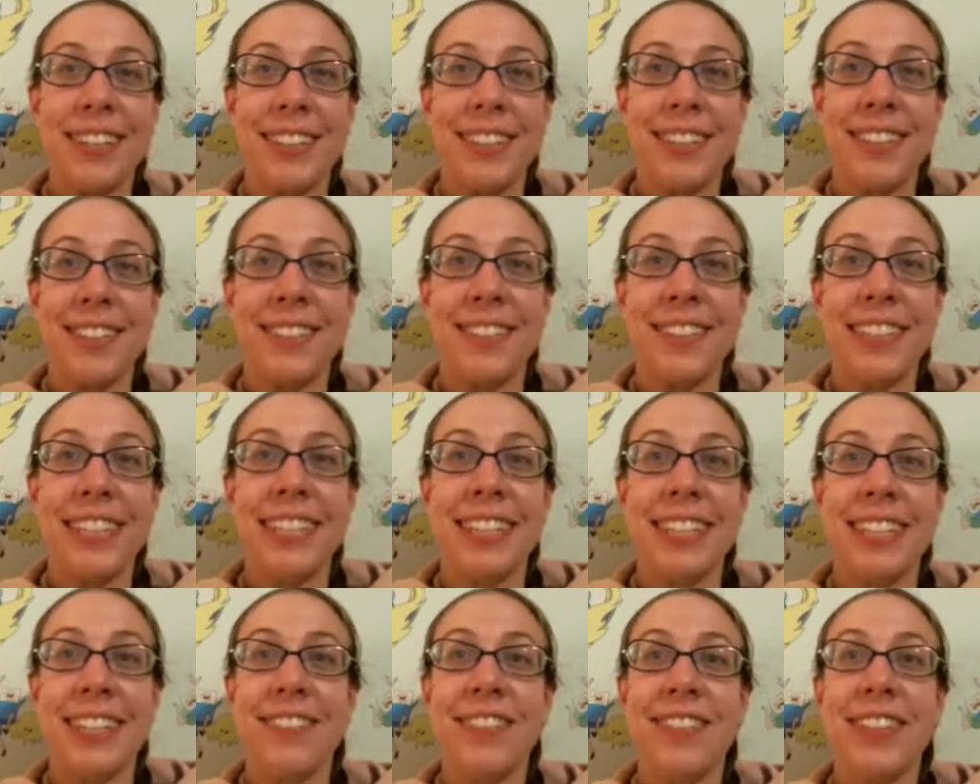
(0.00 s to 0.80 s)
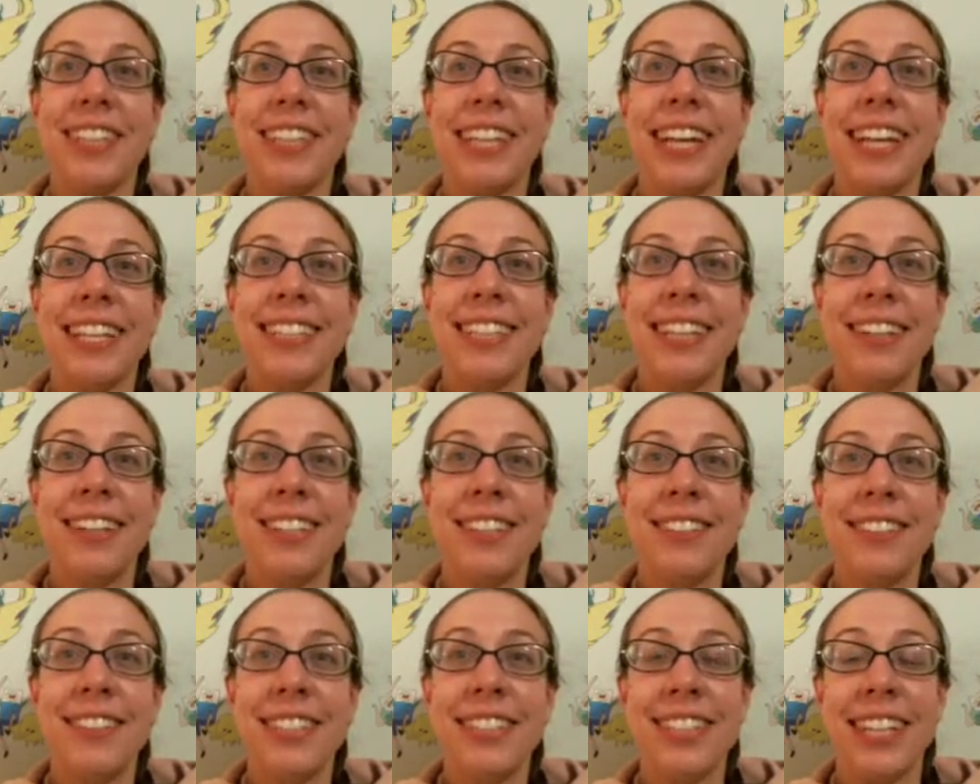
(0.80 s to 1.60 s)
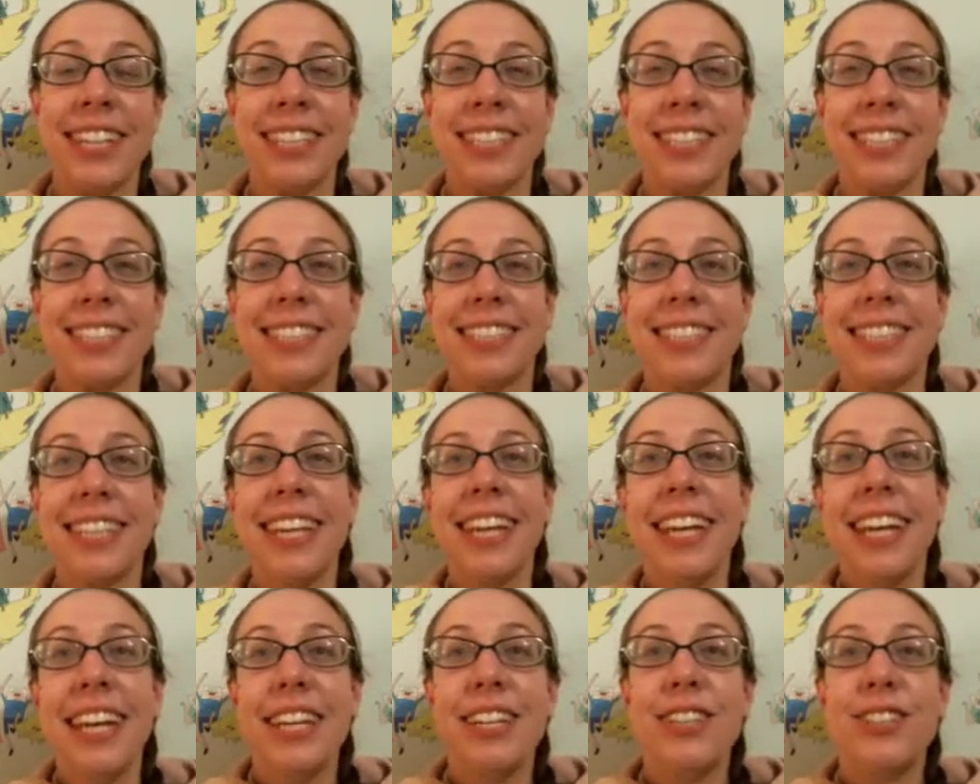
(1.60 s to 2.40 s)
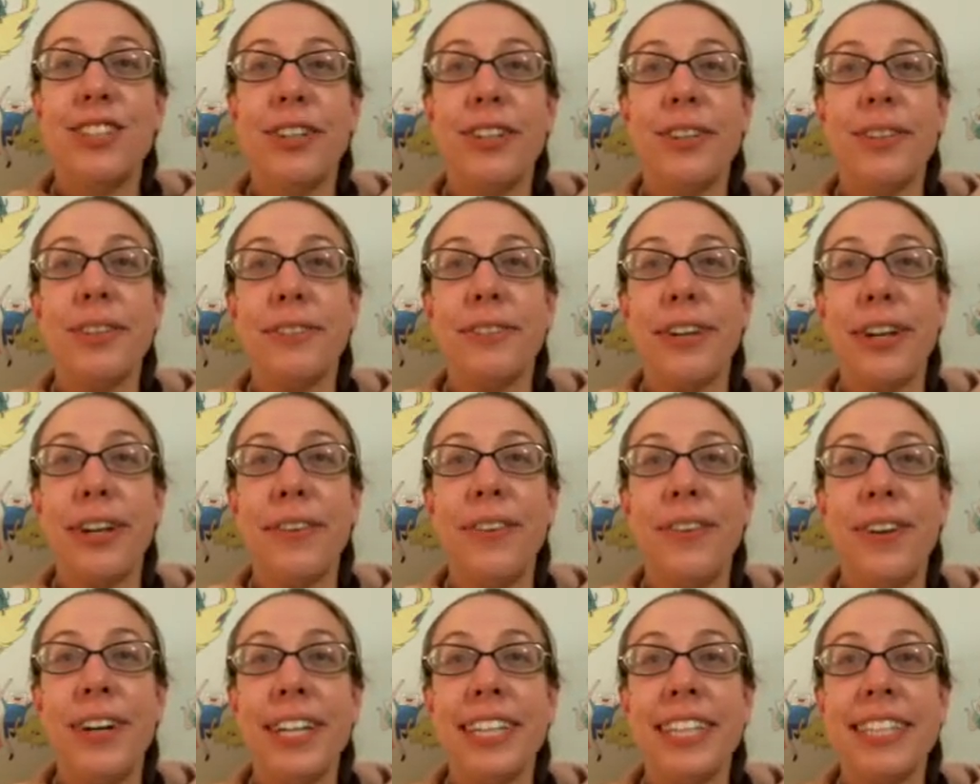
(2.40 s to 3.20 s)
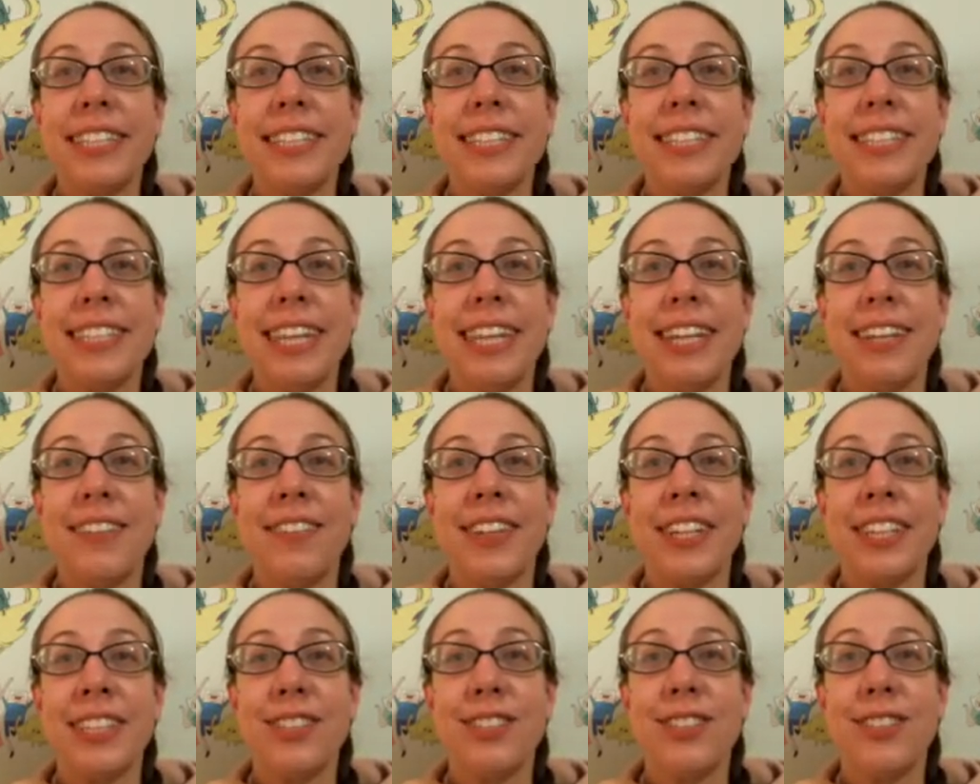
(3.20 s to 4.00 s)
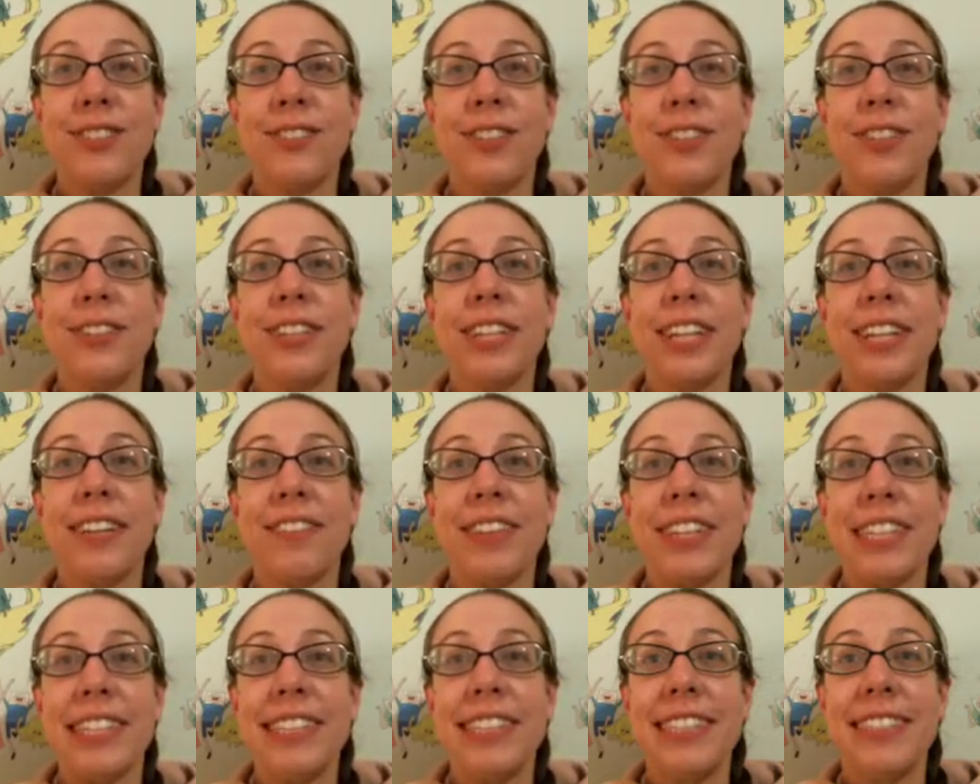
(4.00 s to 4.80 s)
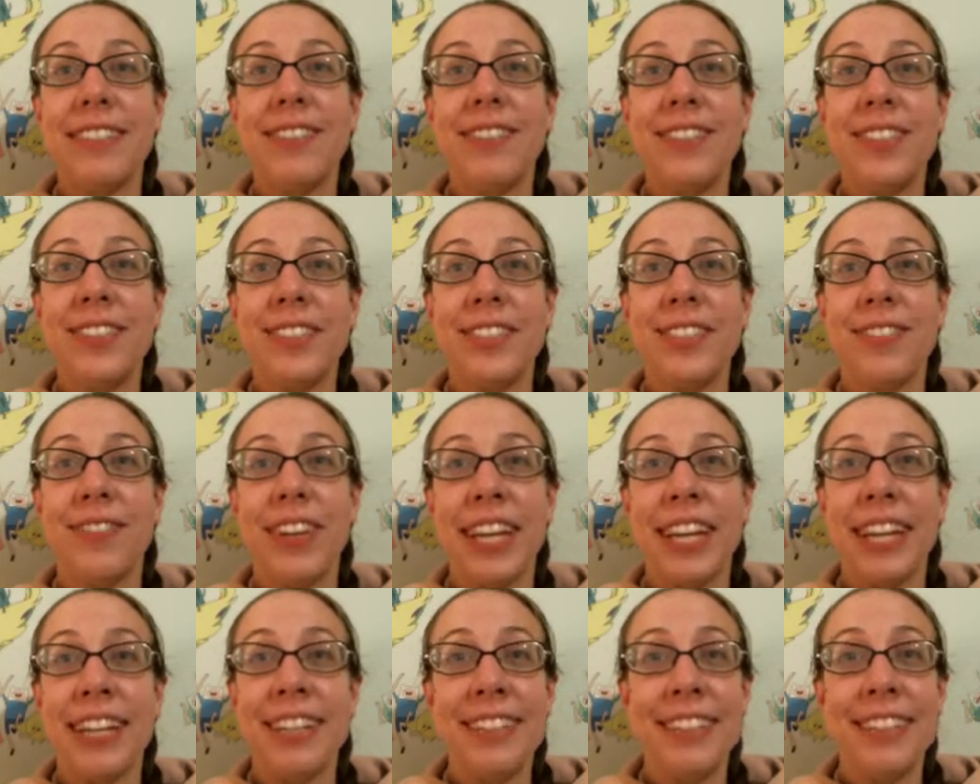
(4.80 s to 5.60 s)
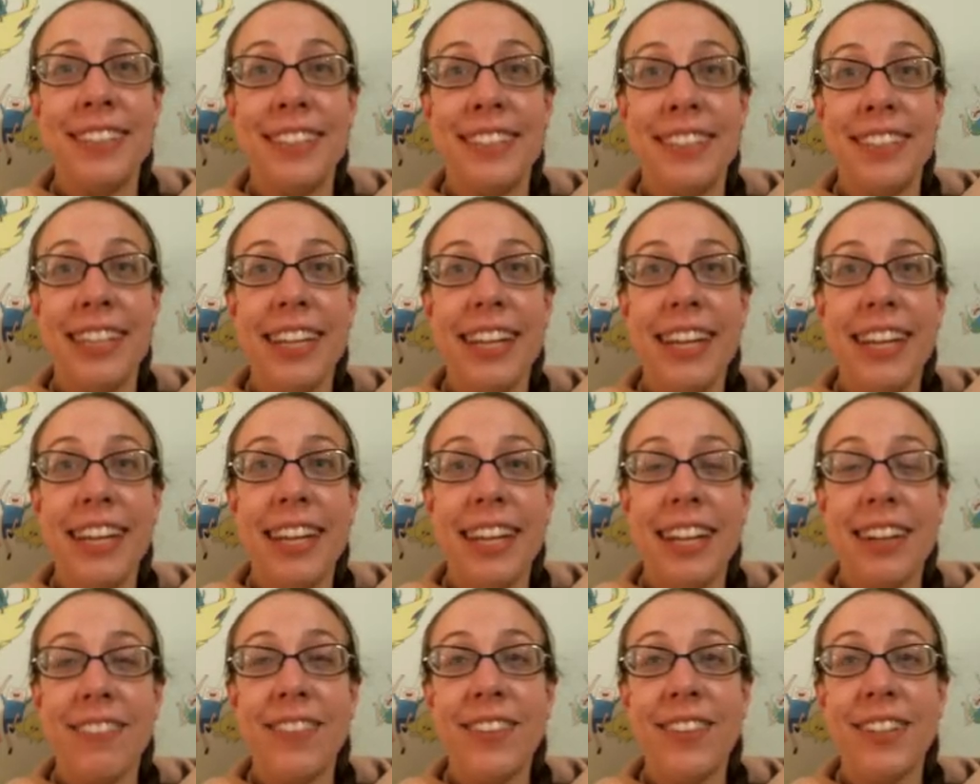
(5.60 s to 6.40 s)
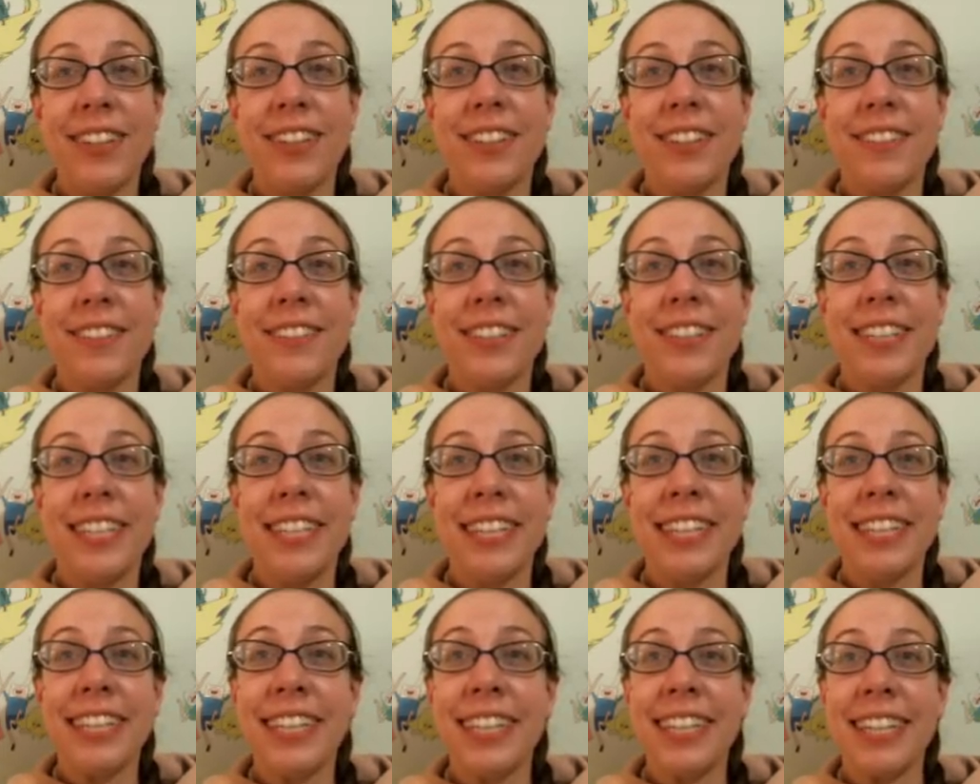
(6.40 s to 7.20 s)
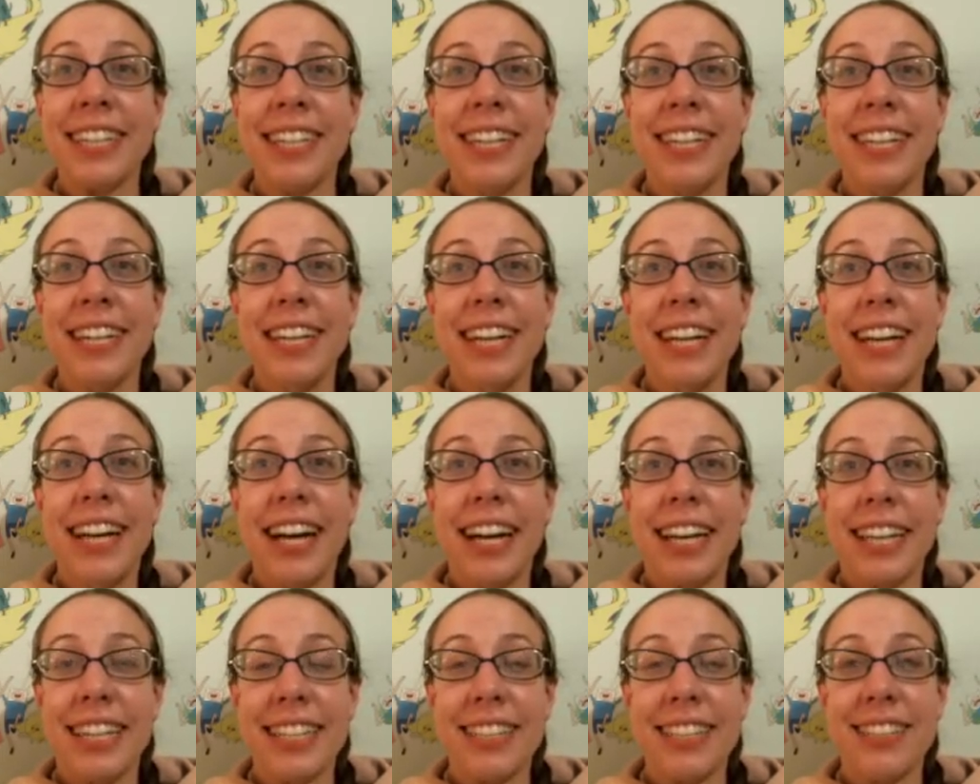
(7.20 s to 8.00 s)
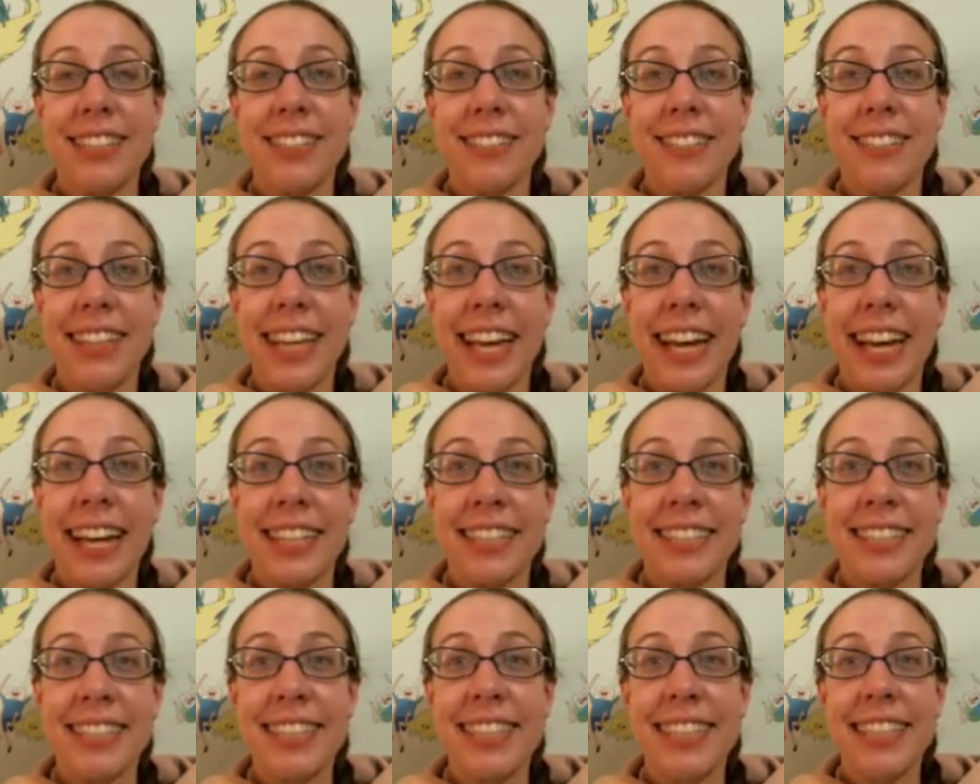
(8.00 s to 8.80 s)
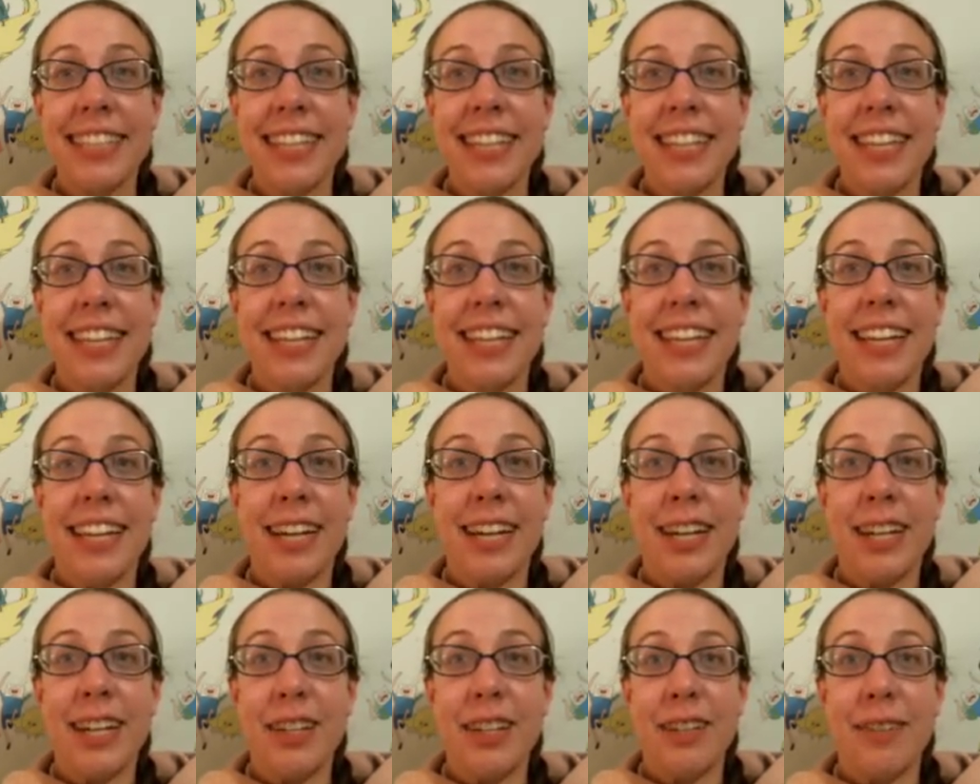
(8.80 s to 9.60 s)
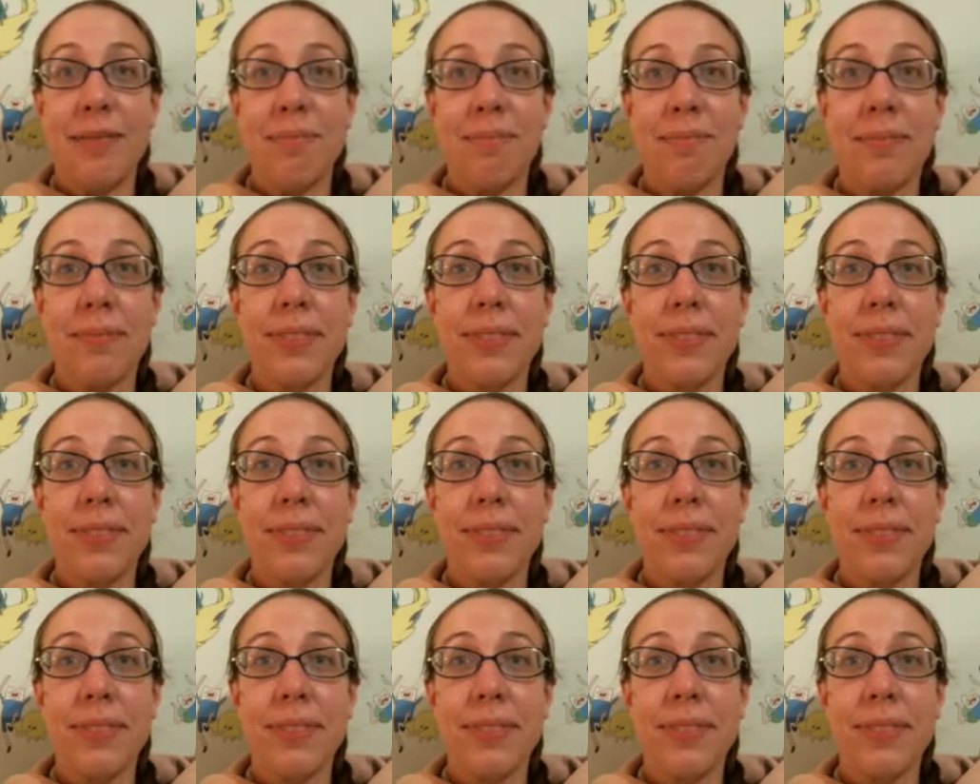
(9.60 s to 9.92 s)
over here, but that's how you adjust. So if I wanted to take my stroke and my symbols panel and put it over here, I can do that. Um,